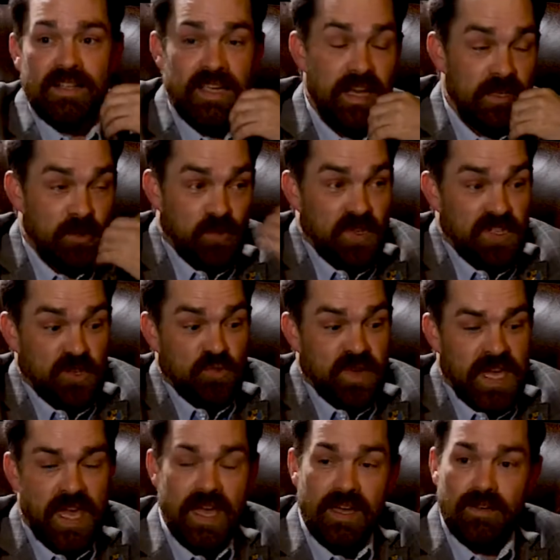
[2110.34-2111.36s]
Yeah, you
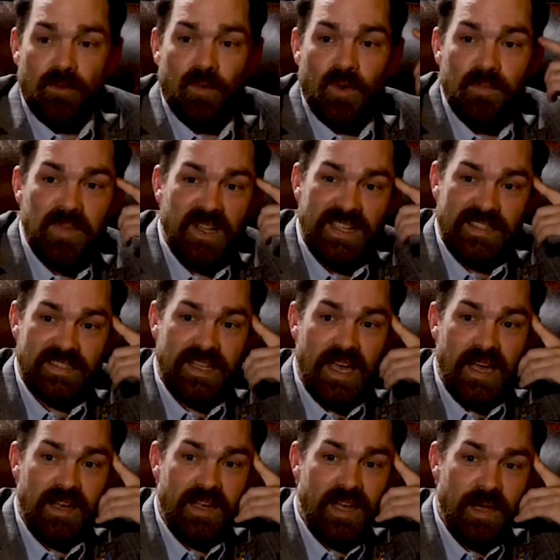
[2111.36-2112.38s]
can't replace
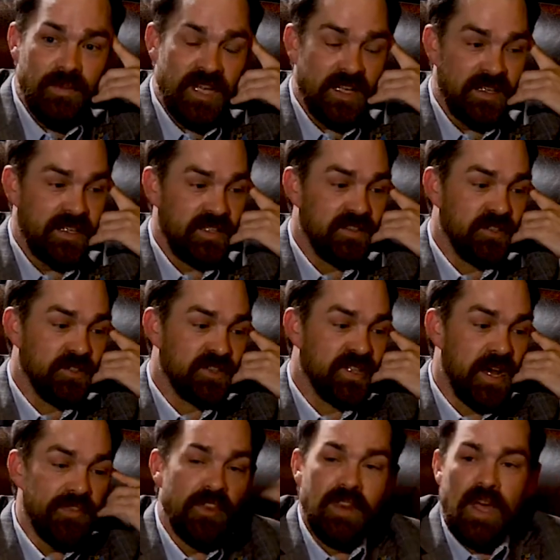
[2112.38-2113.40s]
that. I mean, there's
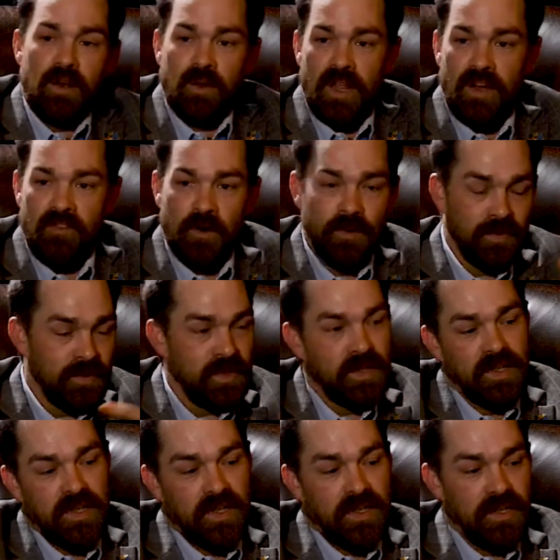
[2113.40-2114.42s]
nothing that'll ever,
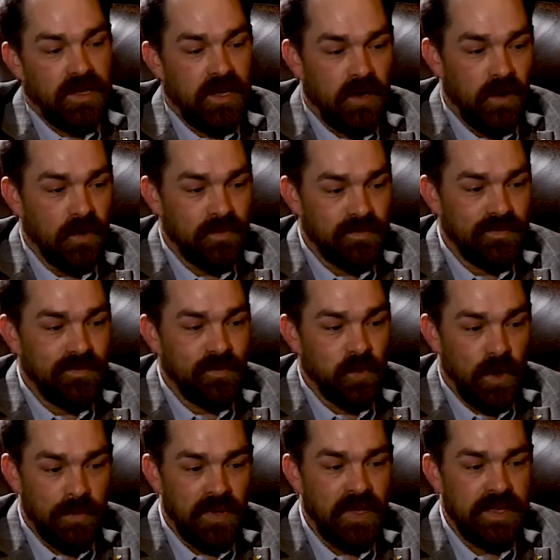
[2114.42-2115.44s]

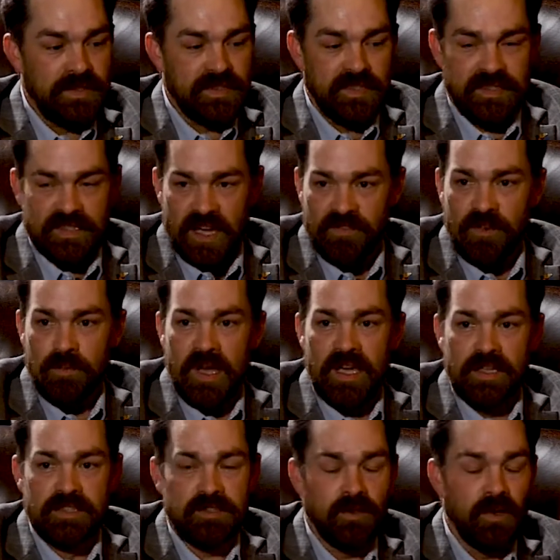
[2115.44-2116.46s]
replace a Stephen
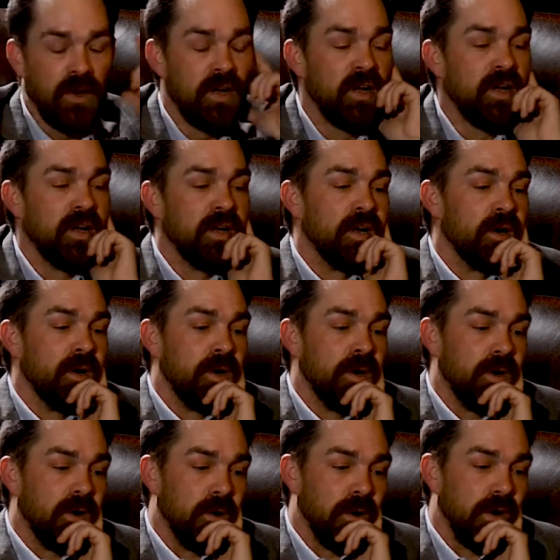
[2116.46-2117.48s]
Mace or
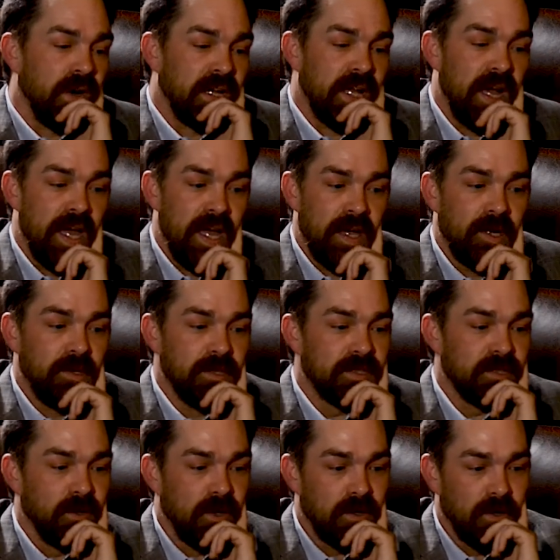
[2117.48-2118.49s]
a
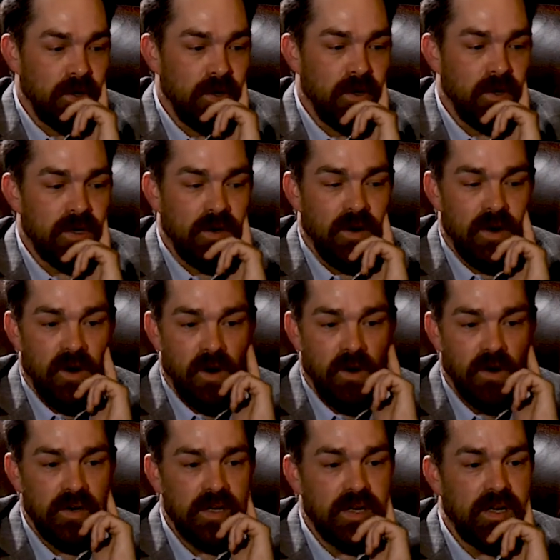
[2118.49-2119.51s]
Gallegos or a Kirk or a
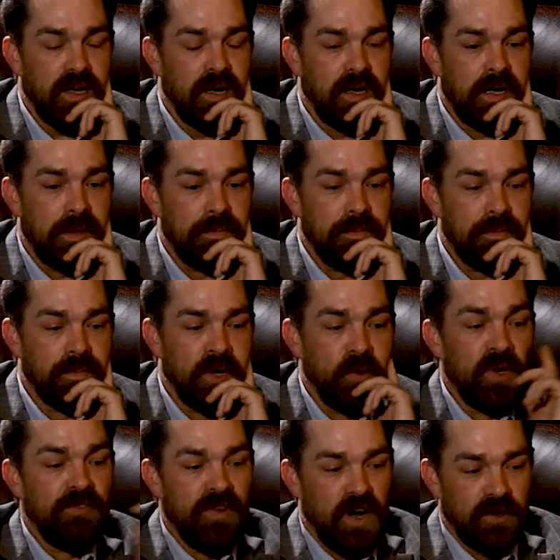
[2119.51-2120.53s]
Hart. But
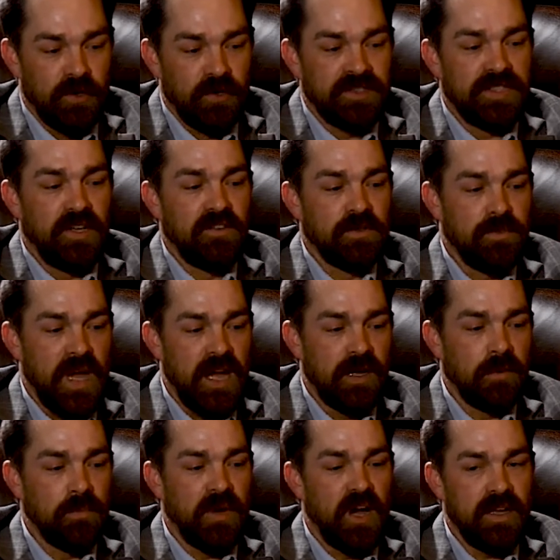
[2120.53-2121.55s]
we found ourselves back
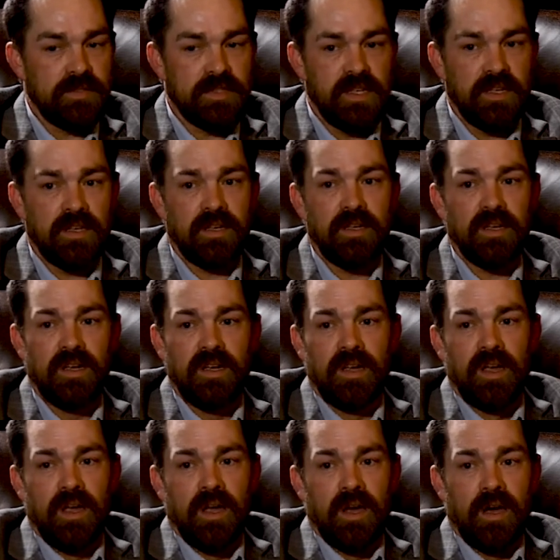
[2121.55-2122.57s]
at Bostic,
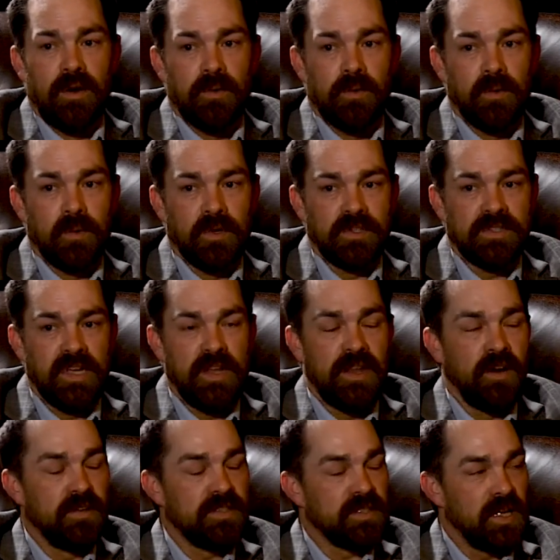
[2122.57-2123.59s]
and we're sitting
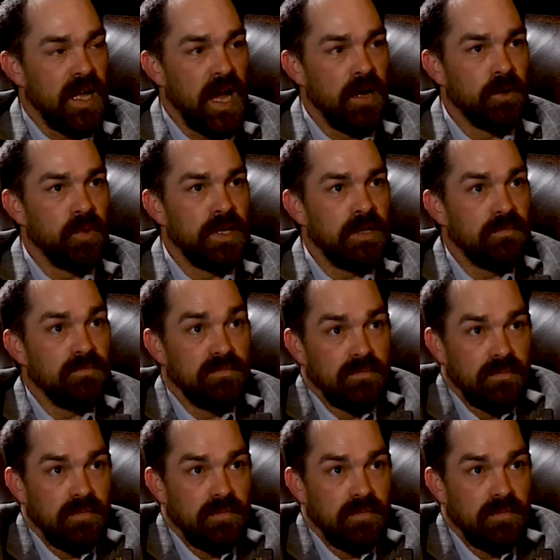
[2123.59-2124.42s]
there. It's like, how do we